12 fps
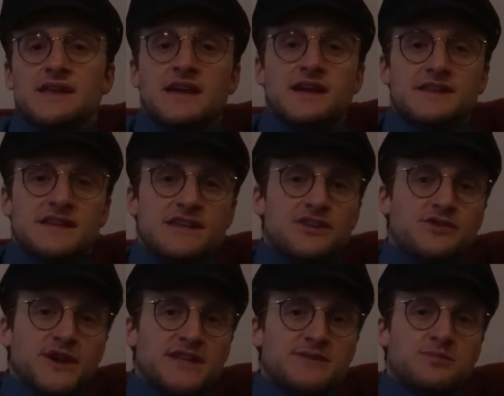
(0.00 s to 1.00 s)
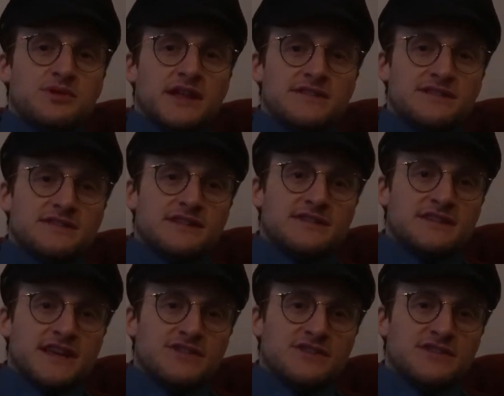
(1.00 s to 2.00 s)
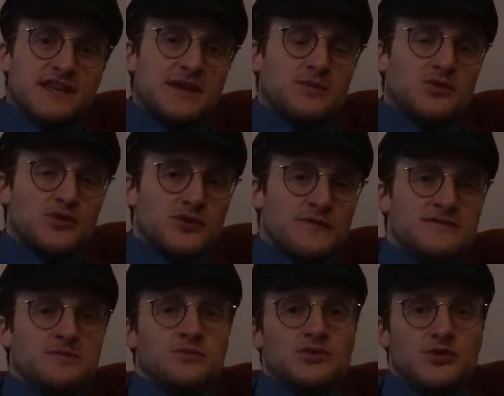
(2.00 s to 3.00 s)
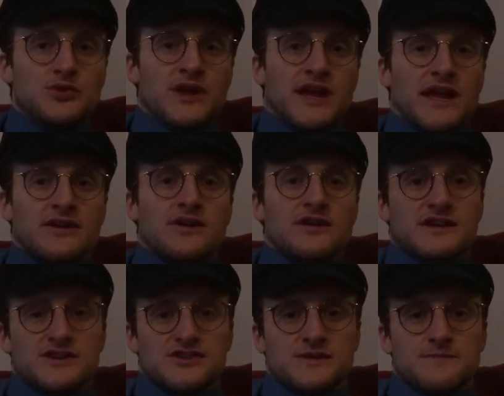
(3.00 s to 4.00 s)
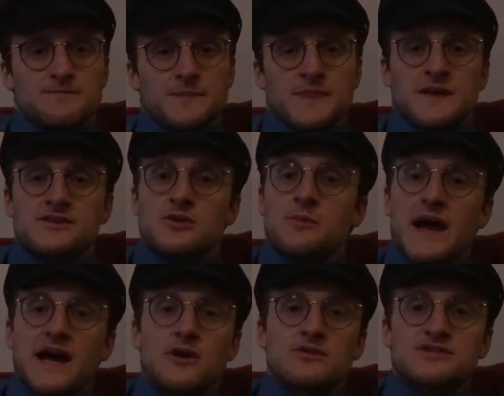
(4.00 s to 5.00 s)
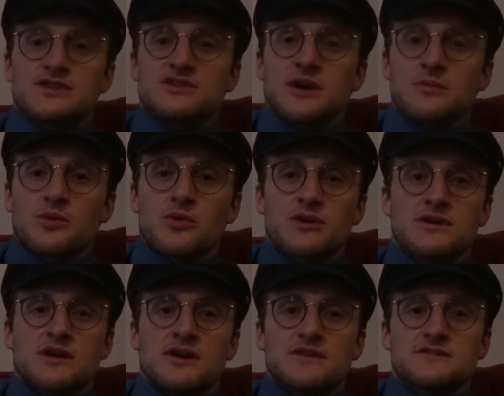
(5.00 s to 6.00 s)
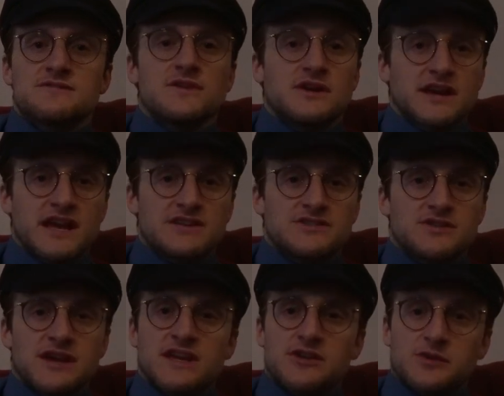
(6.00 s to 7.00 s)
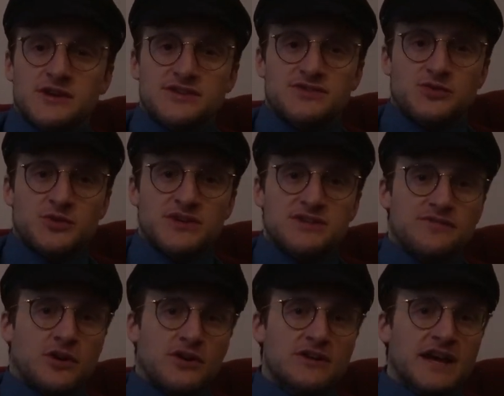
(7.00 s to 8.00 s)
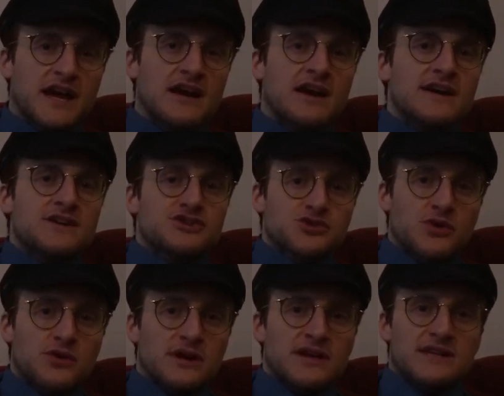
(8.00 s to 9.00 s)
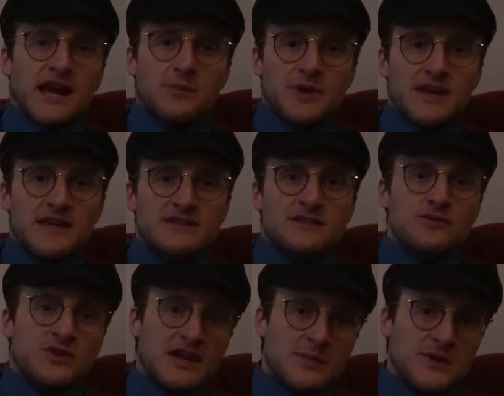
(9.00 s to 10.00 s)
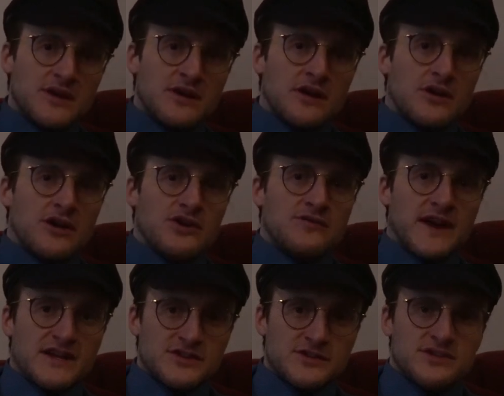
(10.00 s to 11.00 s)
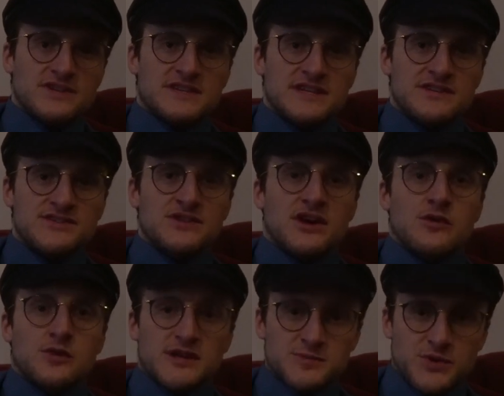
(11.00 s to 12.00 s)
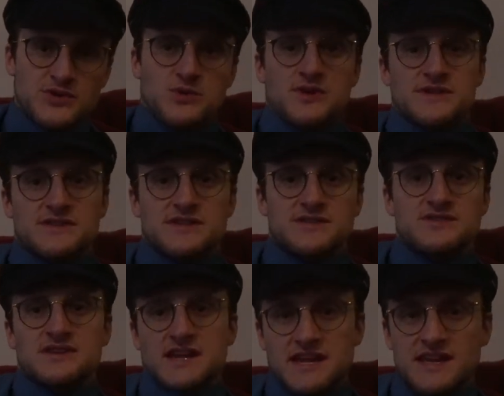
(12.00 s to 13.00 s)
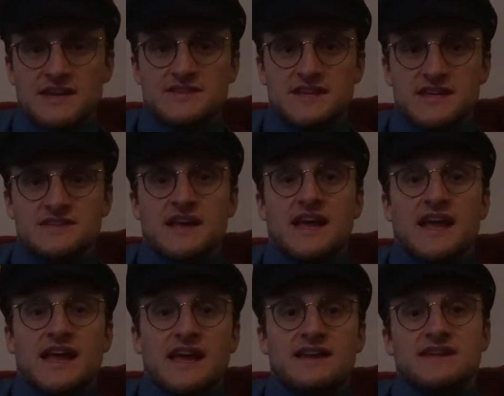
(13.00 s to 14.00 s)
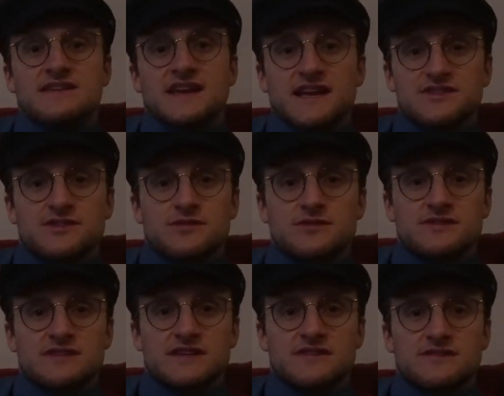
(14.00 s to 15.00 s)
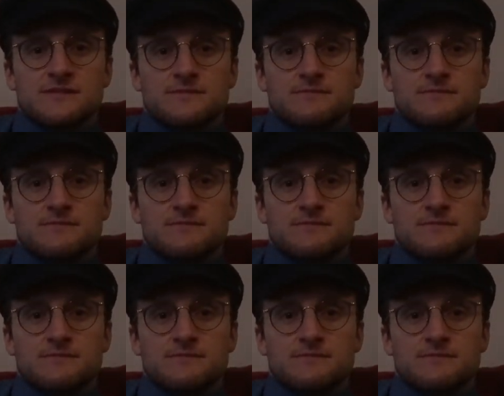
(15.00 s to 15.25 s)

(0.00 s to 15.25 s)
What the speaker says: Nicotine creates pleasant sensations and improves mood and cognition. Tobacco is the number one cause of lung cancer and increases the risk of heart attack, stroke, diabetes, leukemia, cardiovascular diseases, respiratory diseases, kidney disease, and intestinal disease.